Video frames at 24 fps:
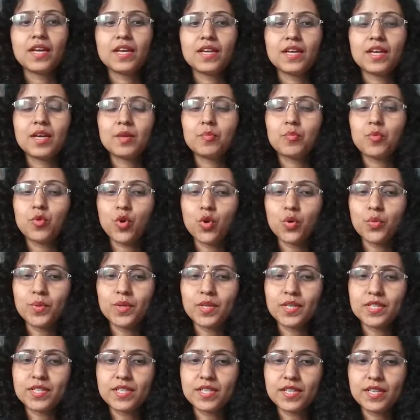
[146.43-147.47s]
Here
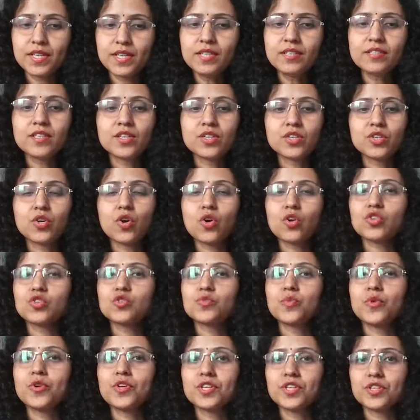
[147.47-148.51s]
probability is
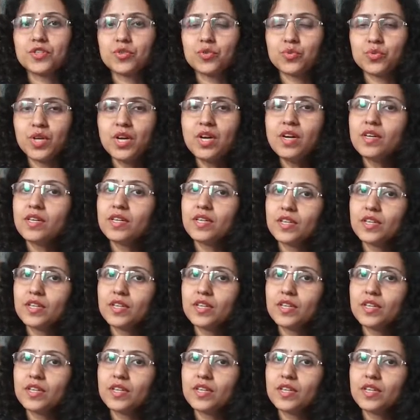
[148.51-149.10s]
corresponding to the